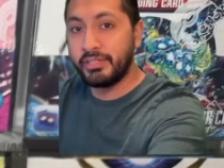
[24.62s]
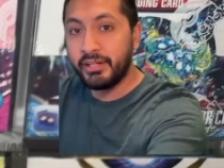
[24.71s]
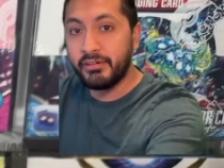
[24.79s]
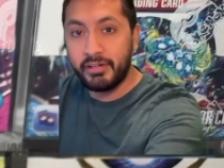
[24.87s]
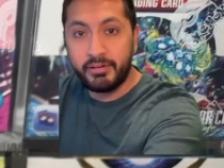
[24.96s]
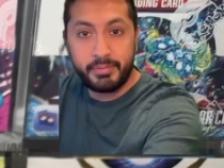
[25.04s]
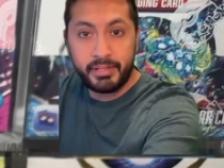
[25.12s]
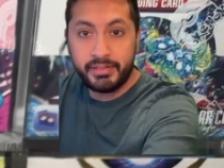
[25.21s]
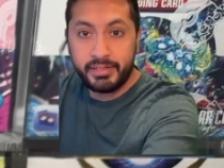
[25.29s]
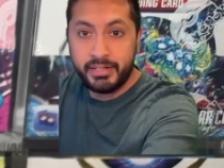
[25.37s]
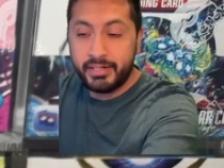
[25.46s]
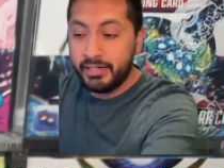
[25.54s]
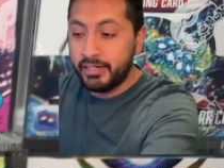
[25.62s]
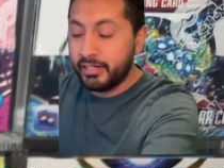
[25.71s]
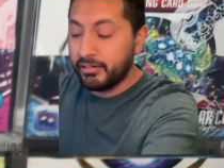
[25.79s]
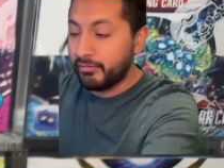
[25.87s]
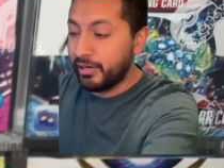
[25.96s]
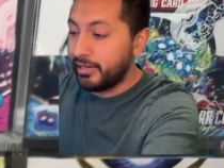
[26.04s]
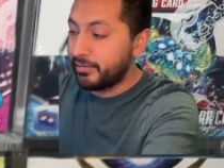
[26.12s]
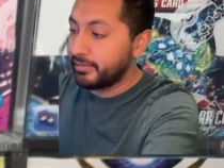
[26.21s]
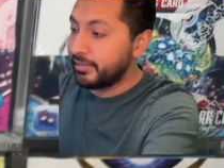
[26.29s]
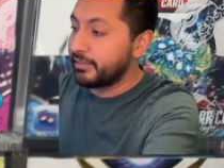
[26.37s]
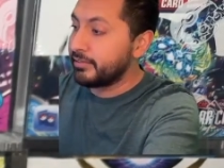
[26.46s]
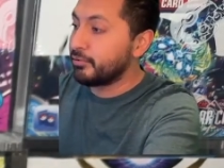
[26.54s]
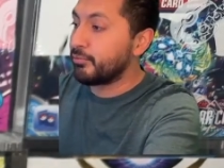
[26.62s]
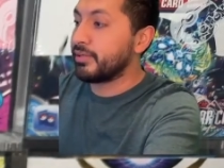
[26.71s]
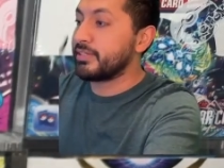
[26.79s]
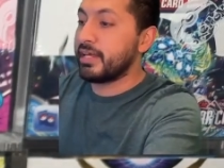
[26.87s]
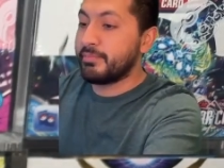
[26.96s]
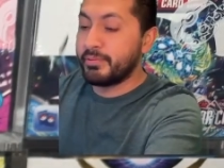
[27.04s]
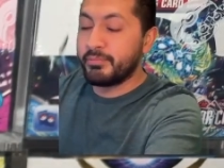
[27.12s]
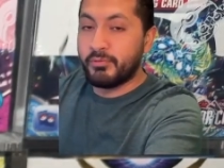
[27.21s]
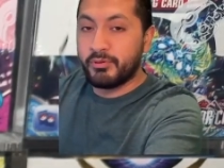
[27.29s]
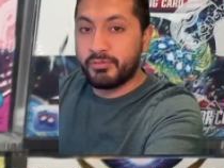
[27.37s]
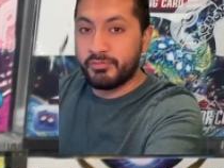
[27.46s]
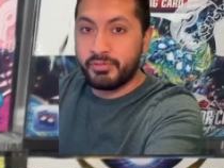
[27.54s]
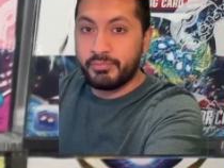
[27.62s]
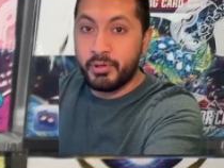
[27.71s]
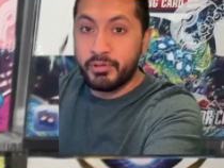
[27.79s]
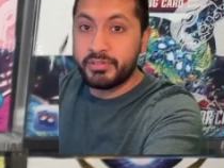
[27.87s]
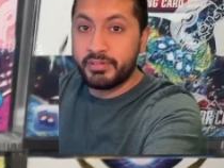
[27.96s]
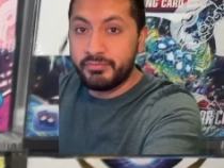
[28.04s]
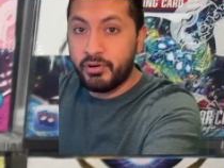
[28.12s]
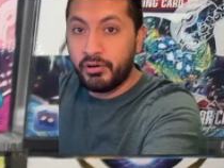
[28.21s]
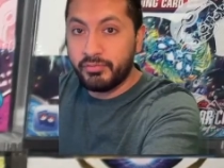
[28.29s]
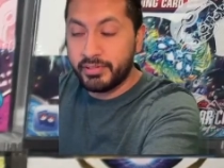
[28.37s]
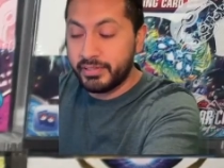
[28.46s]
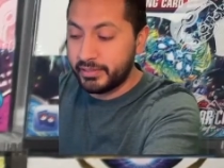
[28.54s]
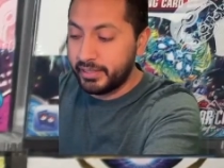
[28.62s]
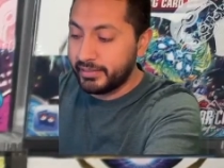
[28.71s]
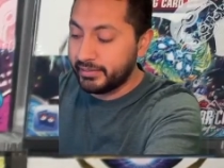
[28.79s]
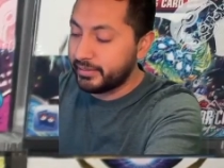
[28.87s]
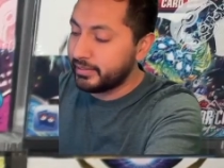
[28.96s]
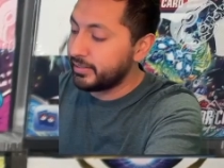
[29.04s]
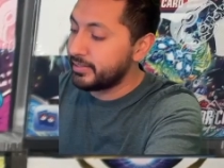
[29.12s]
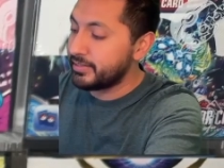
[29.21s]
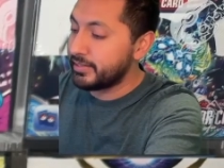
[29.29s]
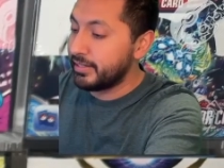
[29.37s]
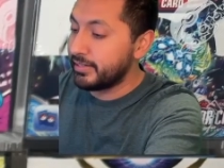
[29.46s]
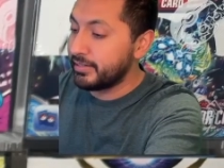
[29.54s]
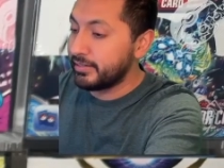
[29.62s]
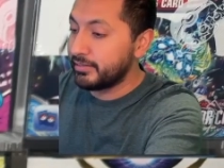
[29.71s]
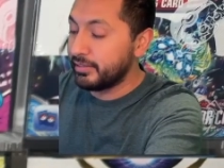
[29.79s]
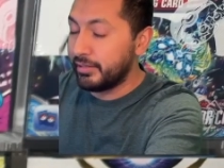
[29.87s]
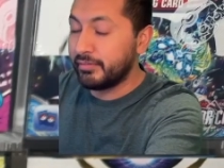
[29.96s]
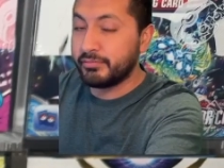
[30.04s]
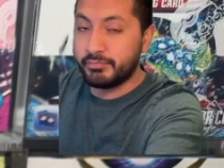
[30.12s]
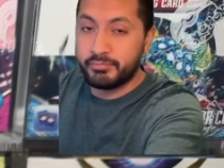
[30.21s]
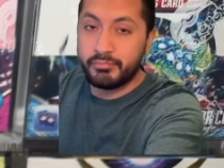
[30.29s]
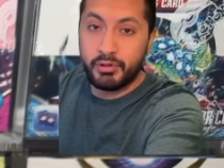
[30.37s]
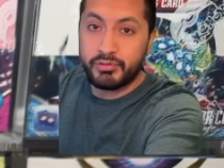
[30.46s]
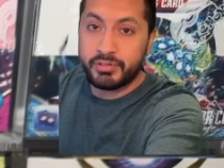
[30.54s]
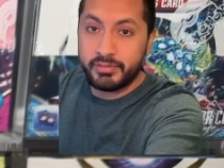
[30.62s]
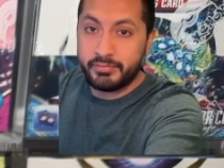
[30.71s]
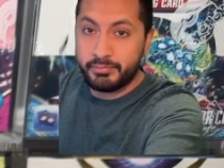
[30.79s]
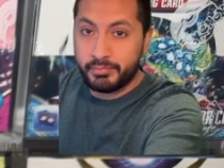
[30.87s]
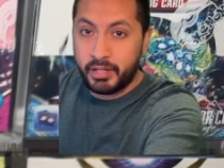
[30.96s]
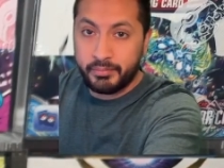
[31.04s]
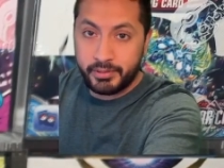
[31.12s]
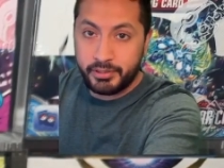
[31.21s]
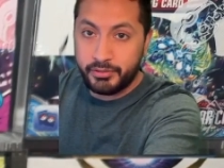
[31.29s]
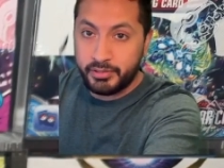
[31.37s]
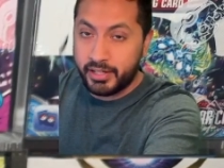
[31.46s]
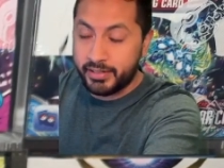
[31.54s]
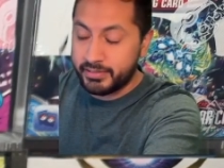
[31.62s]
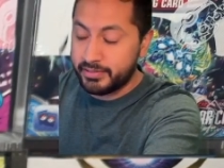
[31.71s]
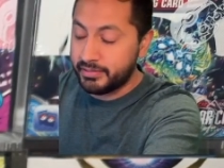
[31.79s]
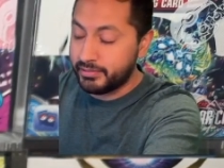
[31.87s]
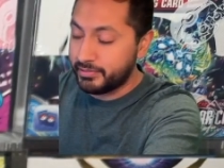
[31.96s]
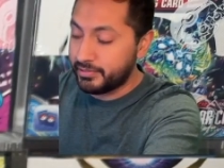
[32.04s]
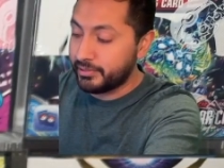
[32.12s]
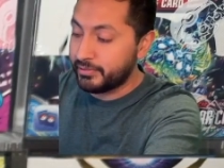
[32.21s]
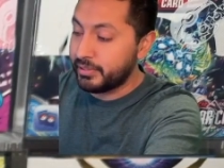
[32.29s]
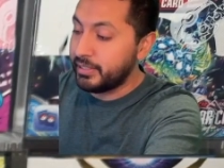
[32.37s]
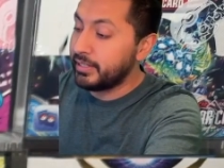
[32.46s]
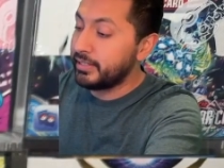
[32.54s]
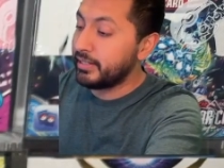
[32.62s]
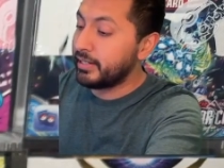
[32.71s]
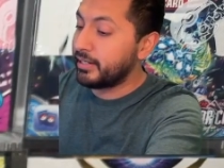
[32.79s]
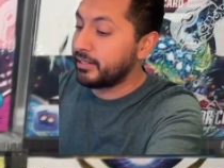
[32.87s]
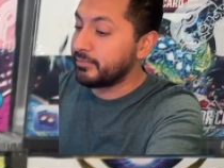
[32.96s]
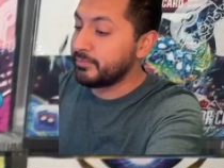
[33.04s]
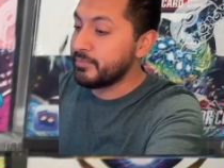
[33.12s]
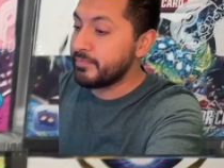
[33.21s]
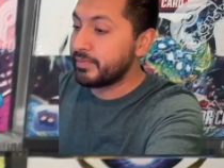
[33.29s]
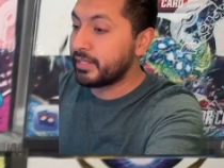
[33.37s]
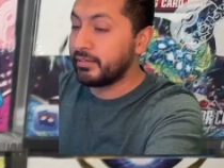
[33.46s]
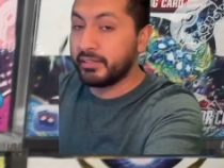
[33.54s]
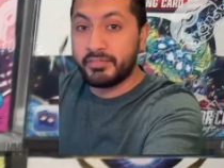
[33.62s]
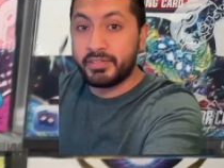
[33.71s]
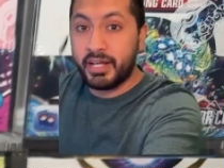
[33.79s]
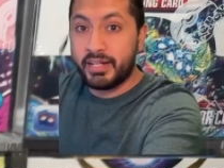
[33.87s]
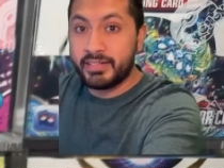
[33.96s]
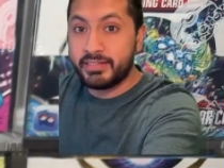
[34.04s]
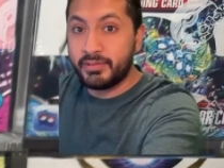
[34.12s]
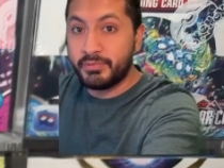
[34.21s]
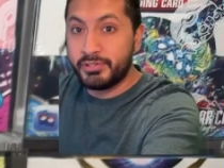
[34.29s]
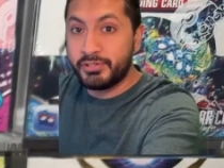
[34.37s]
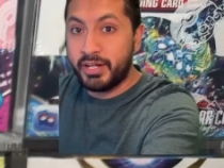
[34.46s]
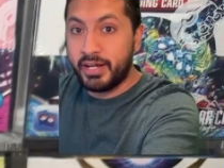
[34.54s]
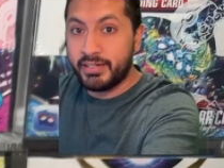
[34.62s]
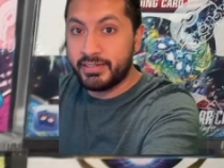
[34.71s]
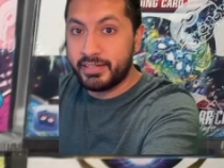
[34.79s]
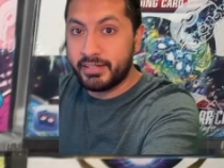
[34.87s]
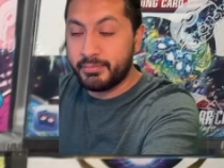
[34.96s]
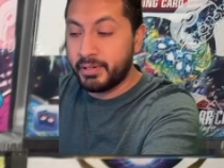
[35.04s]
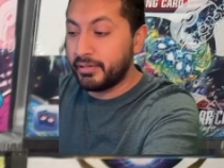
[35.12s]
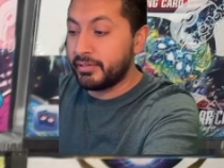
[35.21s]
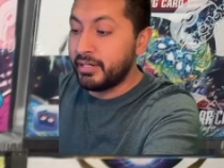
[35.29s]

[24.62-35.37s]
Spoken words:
have been around, and the ones I've been most involved in lately, and mostly probably you guys too. So love to kind of see what you guys think about